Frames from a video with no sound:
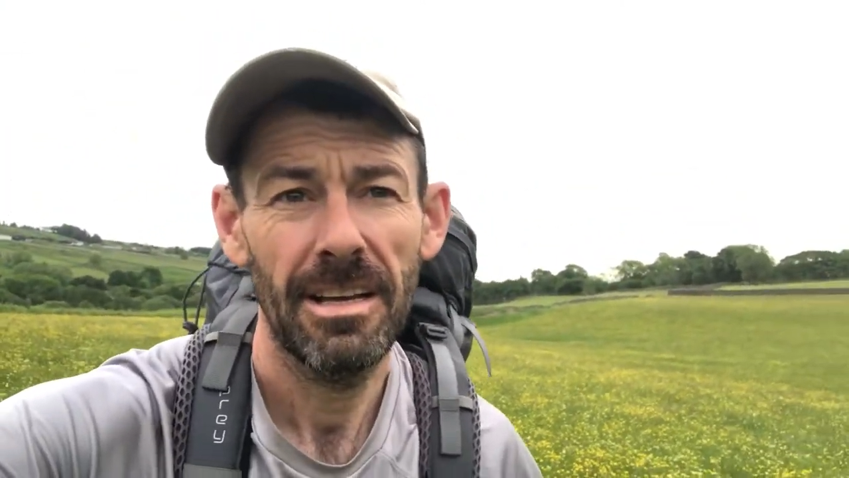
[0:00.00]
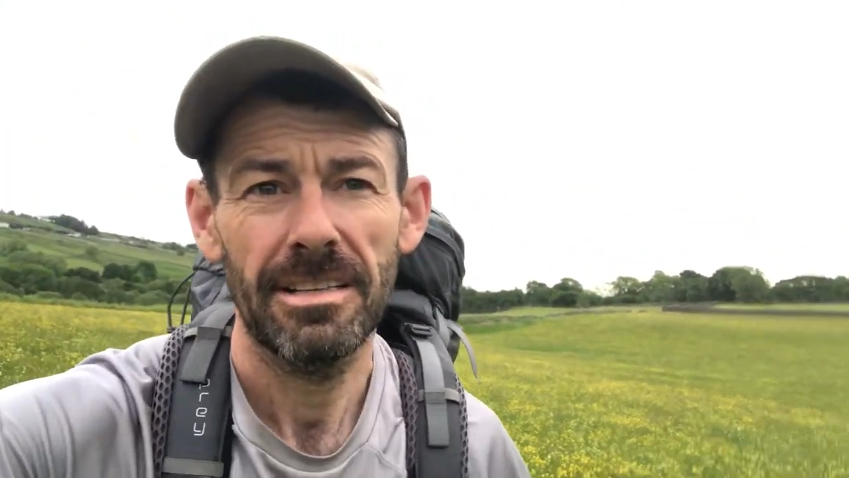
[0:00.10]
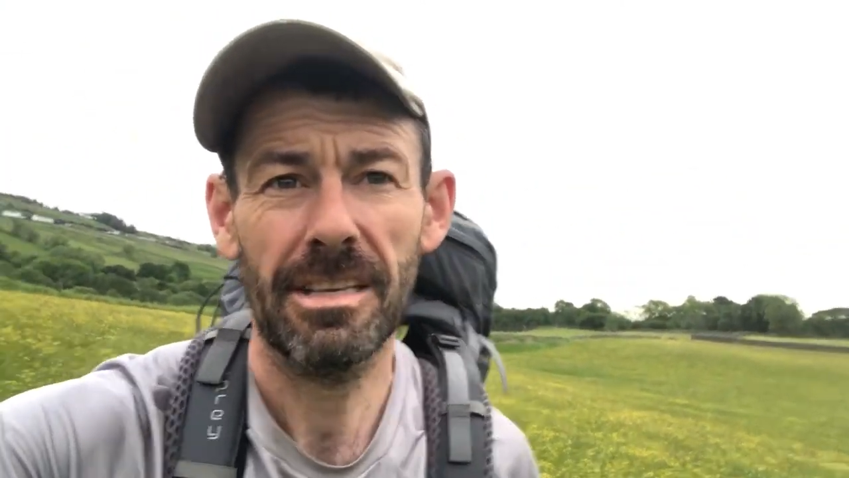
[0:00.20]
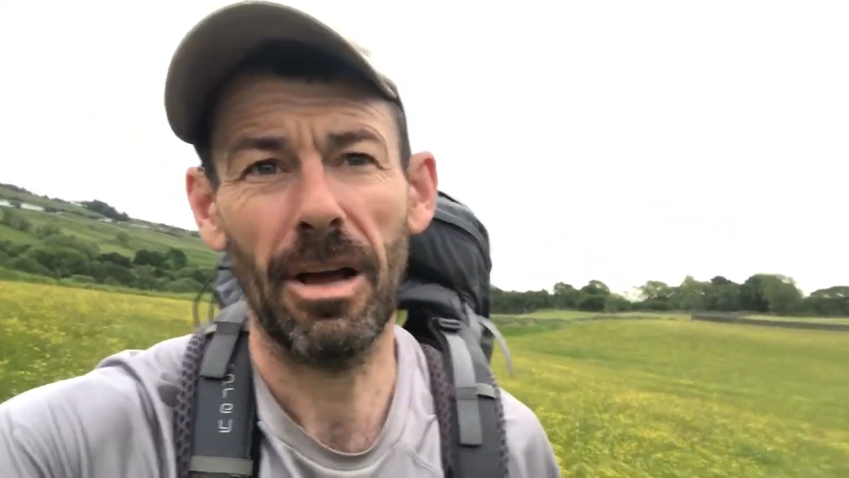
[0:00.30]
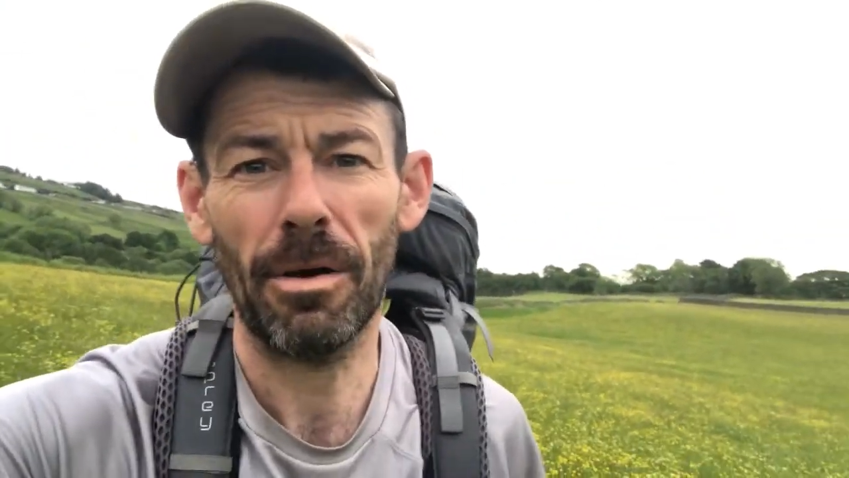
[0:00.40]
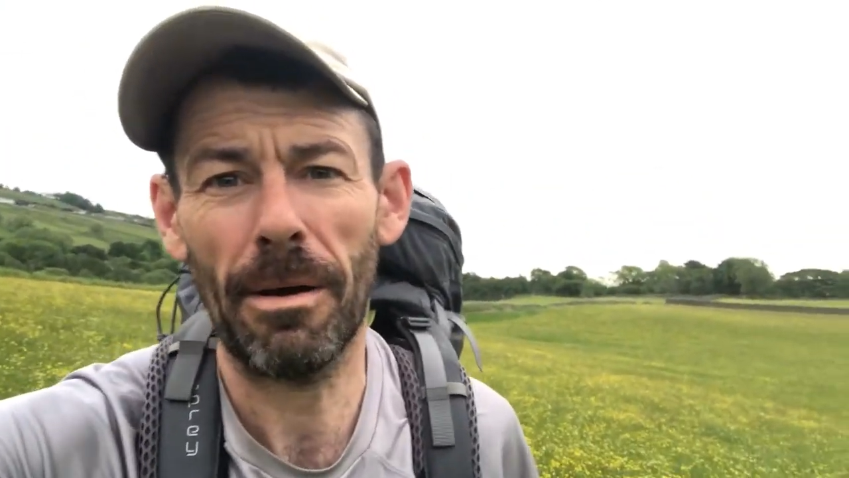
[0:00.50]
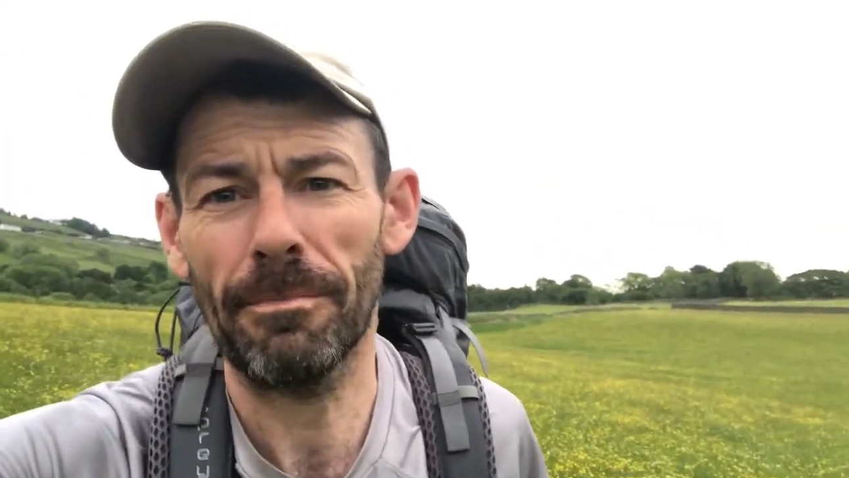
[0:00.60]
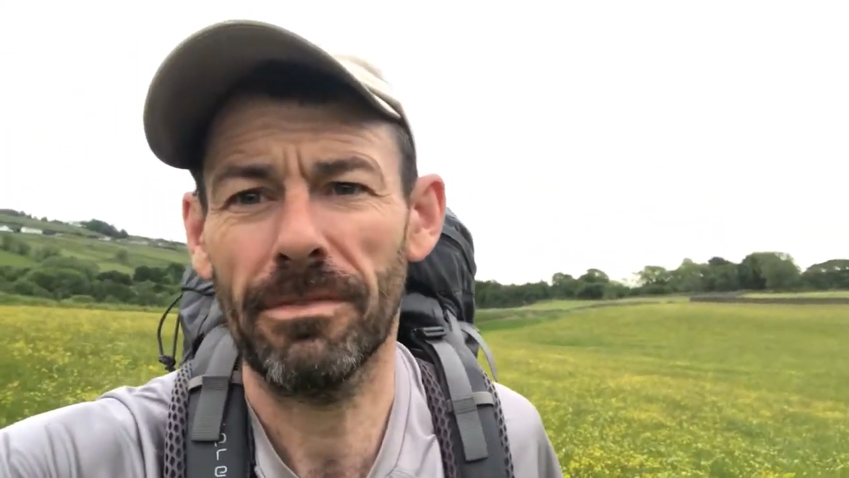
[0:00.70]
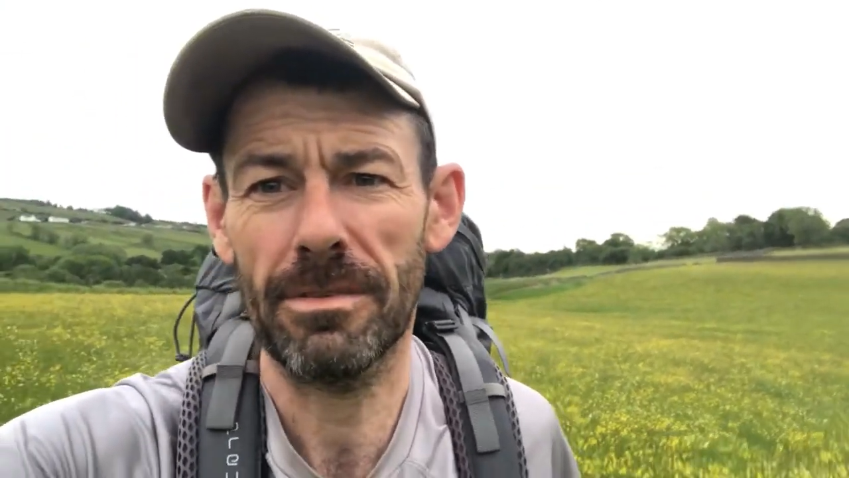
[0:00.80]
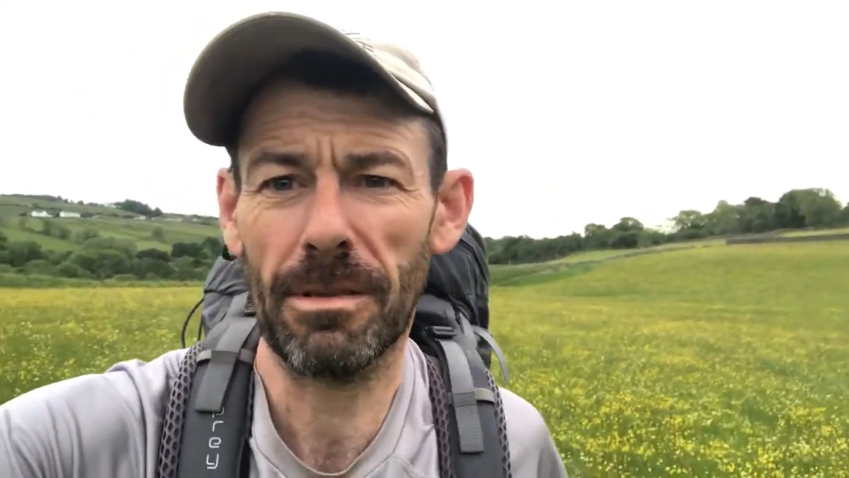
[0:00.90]
So
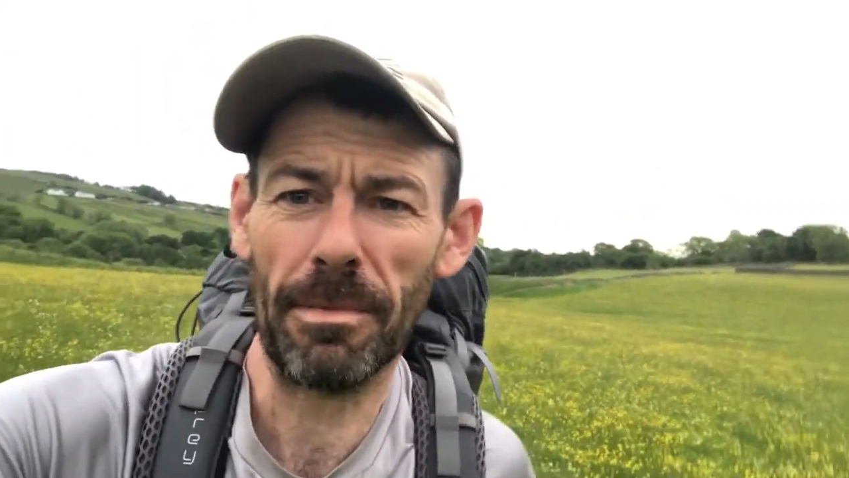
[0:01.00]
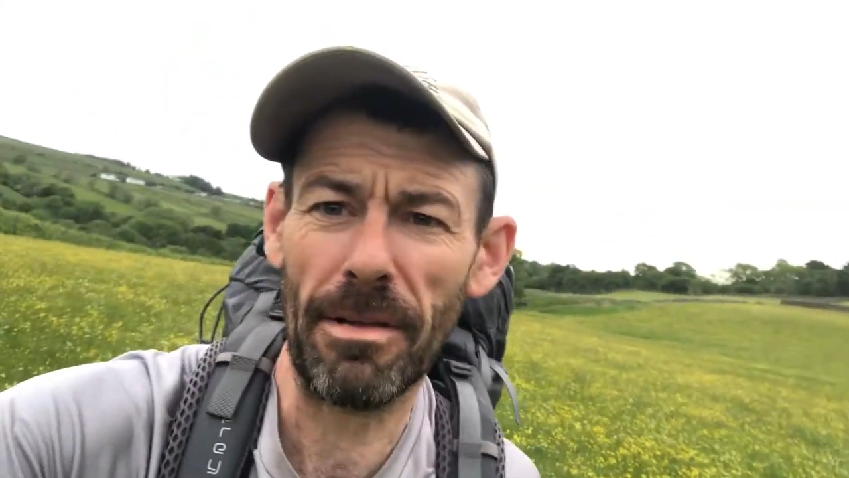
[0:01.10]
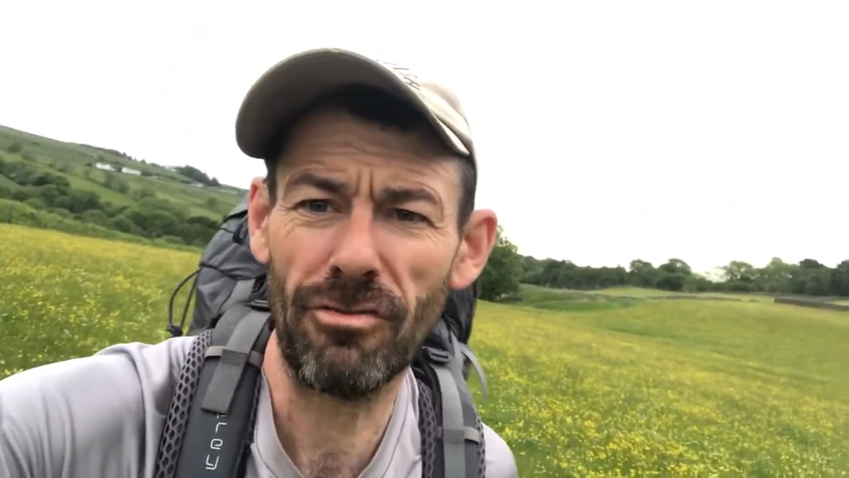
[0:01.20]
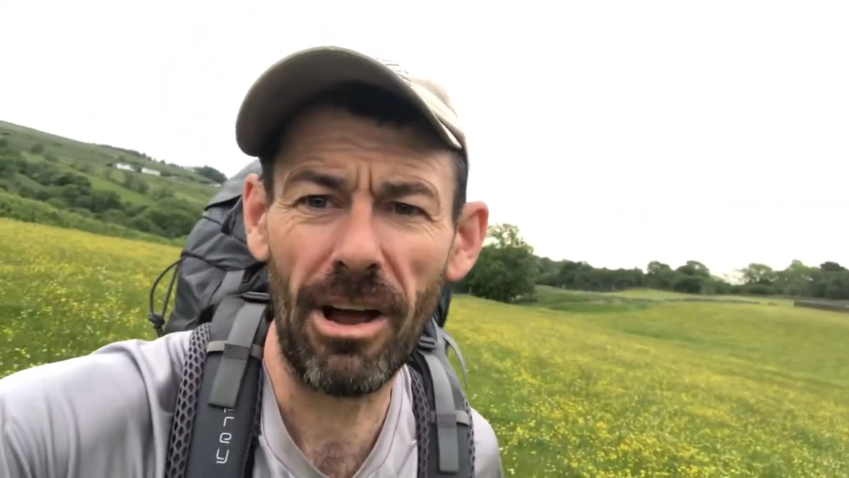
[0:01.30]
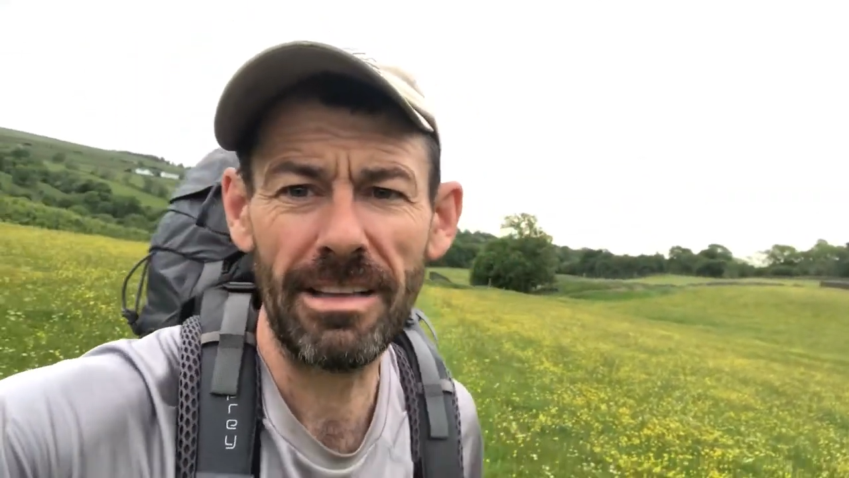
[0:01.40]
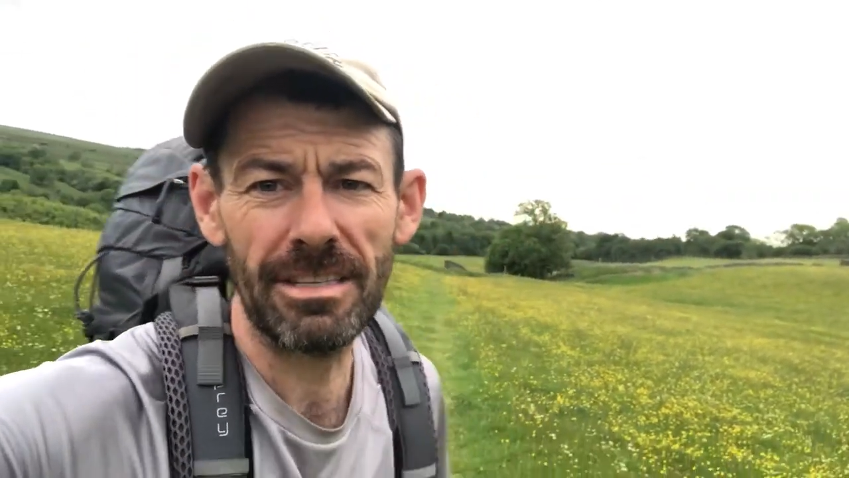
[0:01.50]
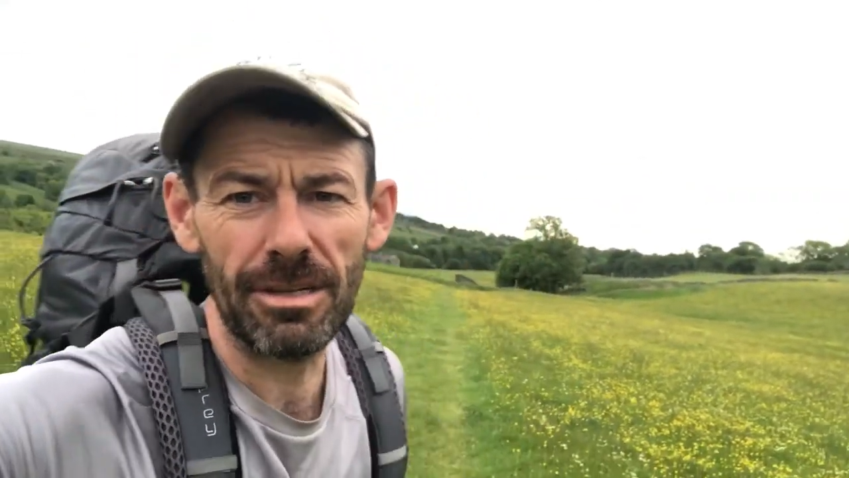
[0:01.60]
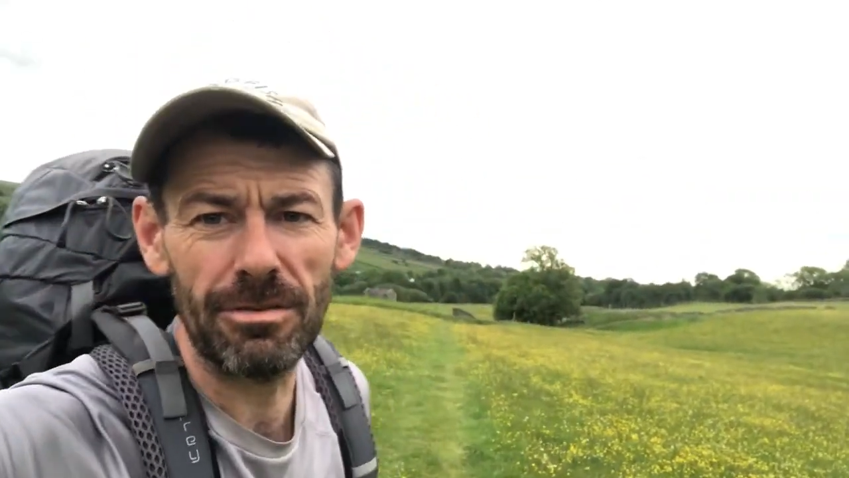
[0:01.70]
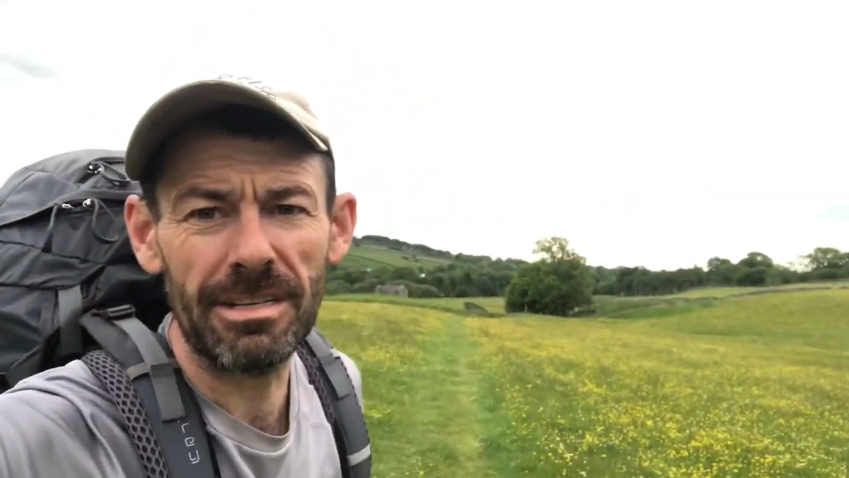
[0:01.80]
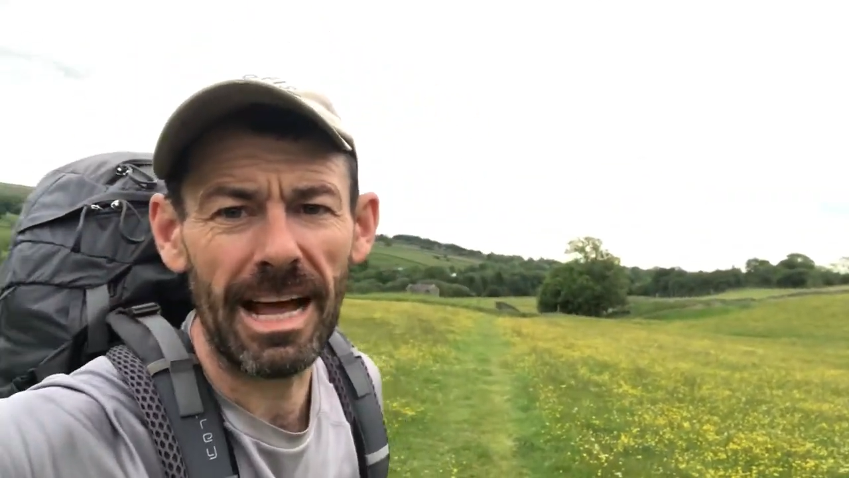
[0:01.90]
something I'm trying to
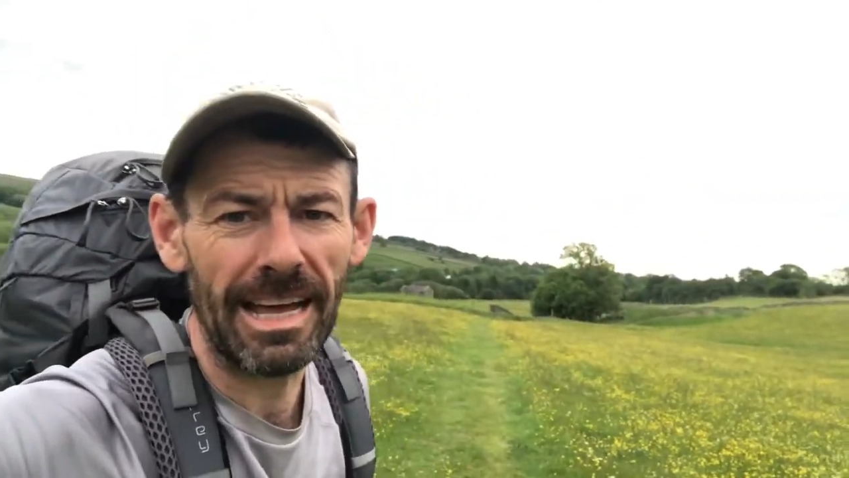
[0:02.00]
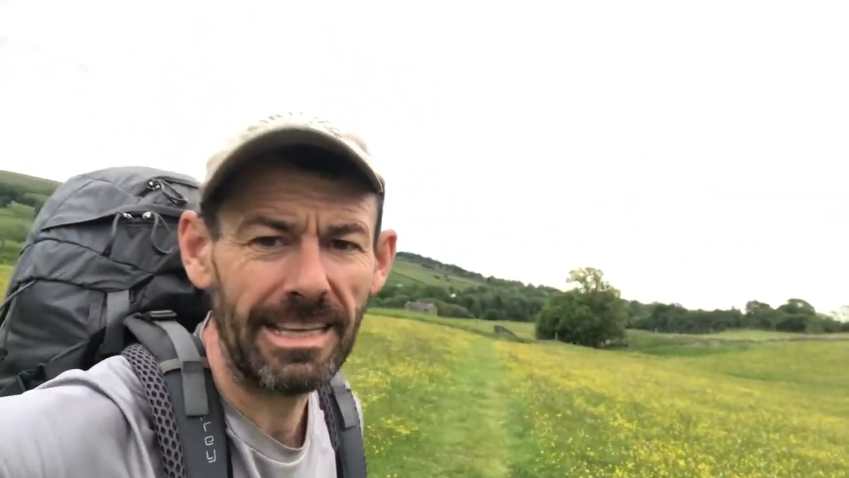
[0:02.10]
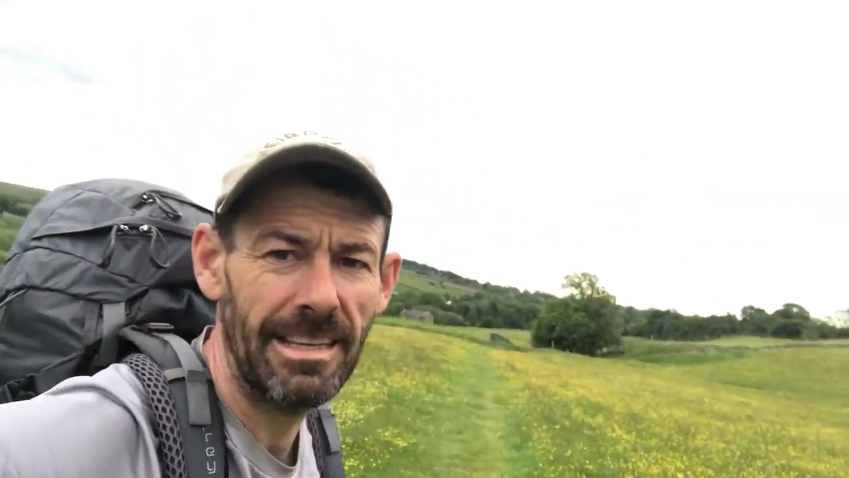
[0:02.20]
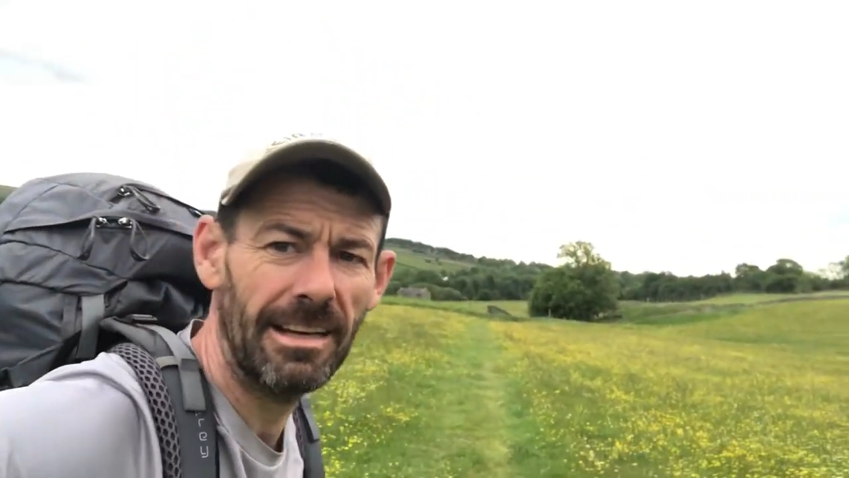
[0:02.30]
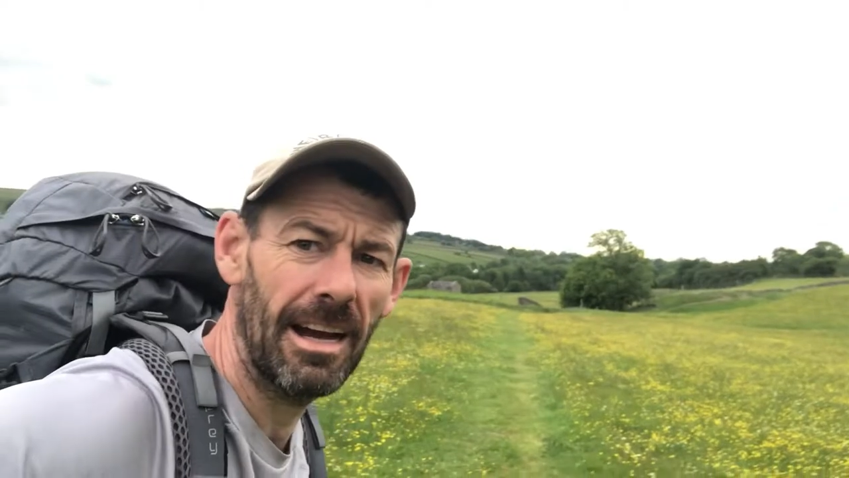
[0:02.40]
do today,